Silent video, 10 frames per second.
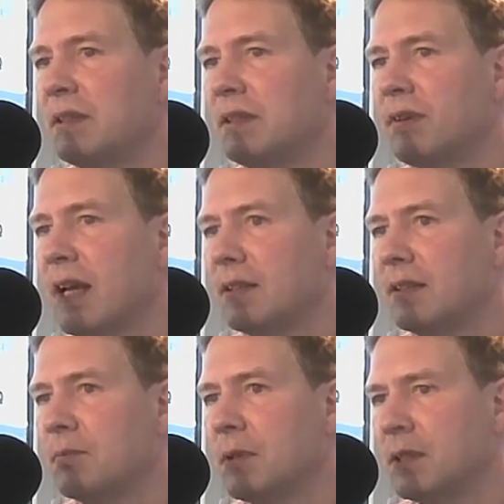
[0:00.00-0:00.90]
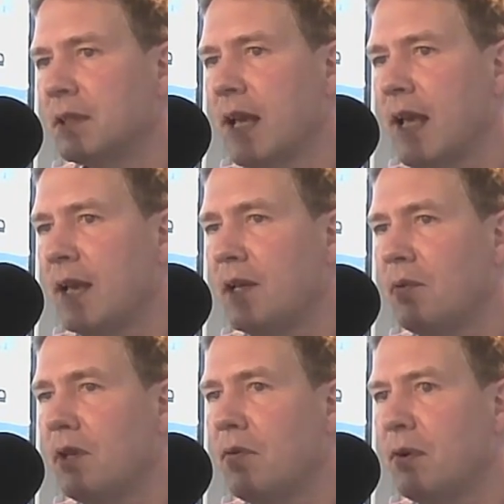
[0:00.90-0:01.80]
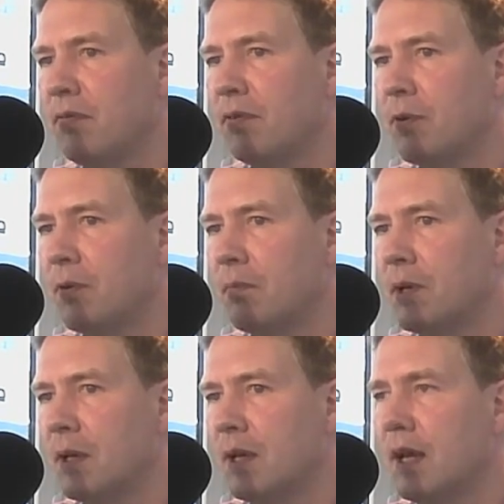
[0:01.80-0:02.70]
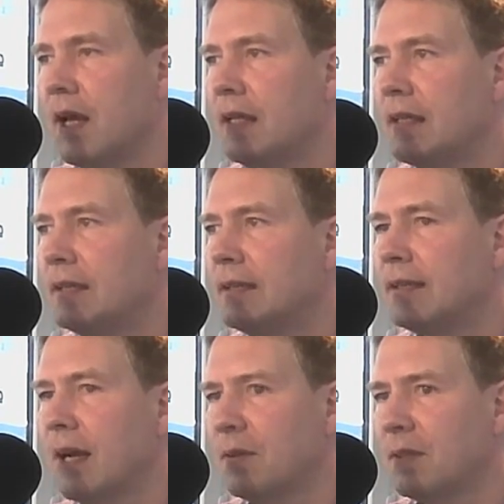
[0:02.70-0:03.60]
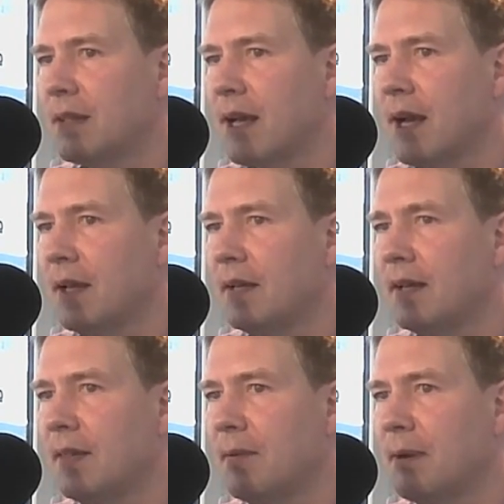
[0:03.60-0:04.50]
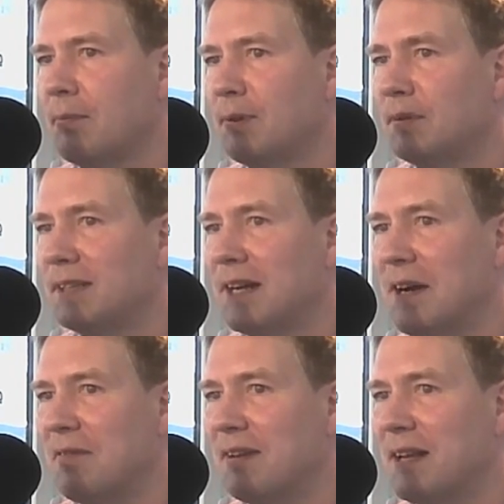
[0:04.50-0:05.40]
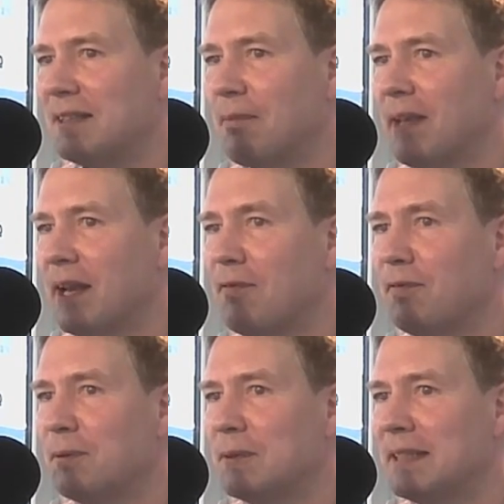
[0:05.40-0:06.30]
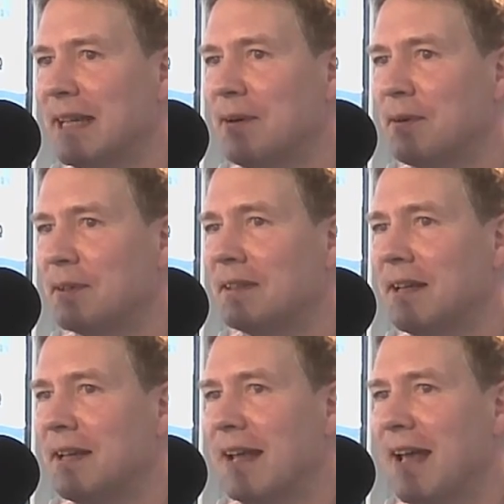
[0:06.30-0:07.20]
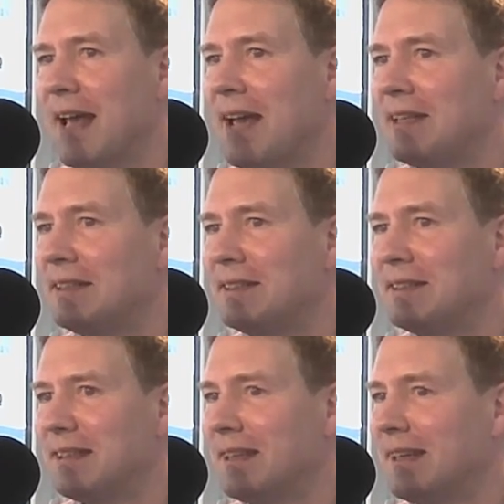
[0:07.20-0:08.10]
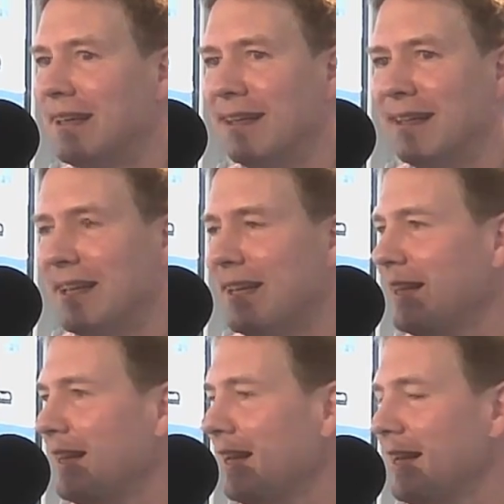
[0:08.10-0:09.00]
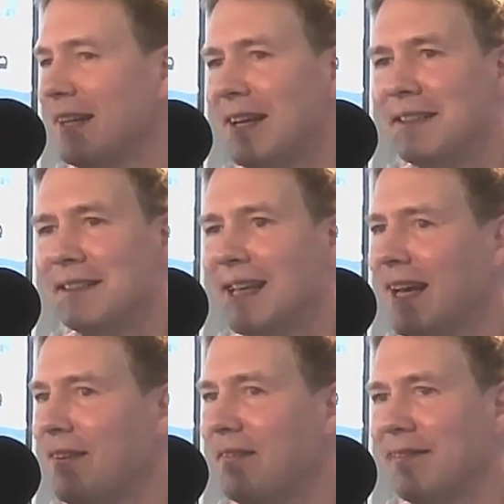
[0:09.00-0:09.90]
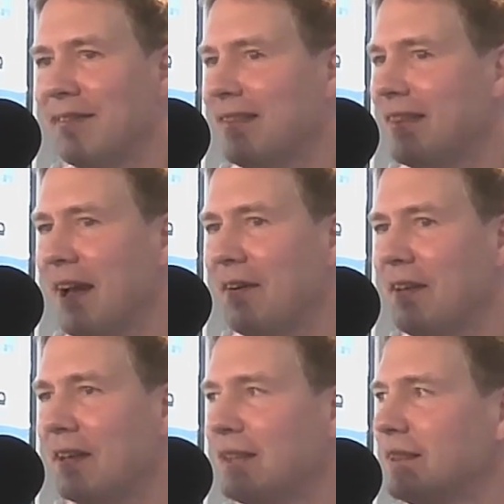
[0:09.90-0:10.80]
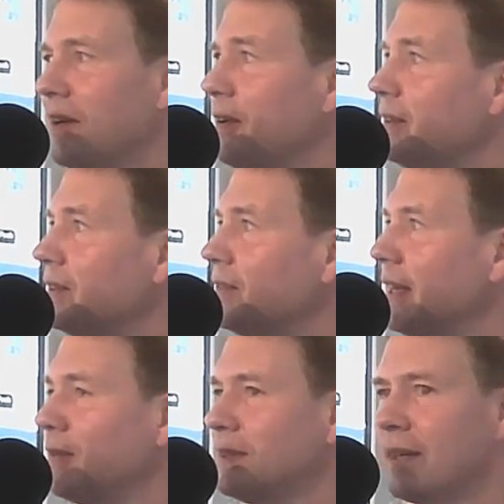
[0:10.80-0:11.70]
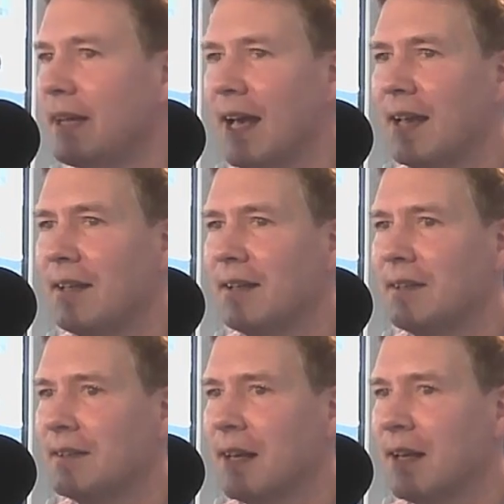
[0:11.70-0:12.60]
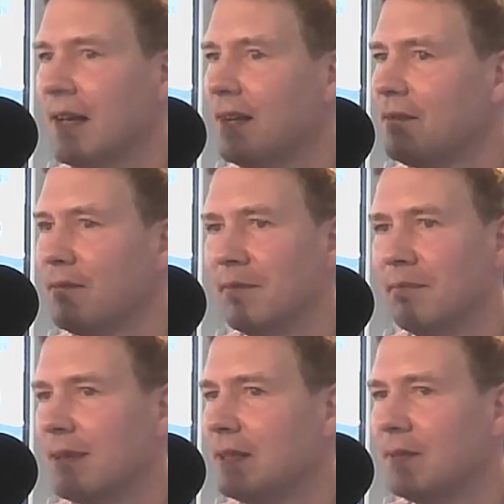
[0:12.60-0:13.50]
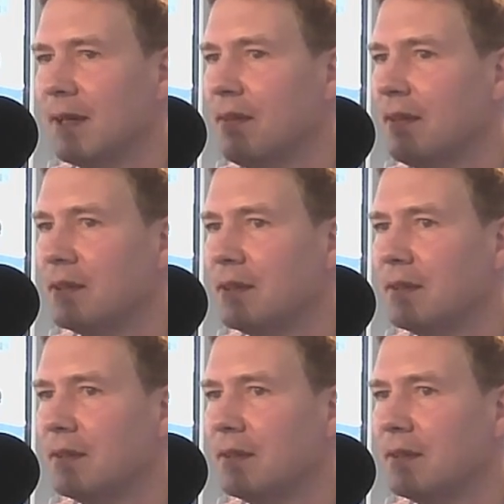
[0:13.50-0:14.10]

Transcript: of customers, in your uniform, shouting that at another member of staff, like something out of Fawlty Towers, it's... like, I can't see how you can say, oh, it was okay because I had mental health issues.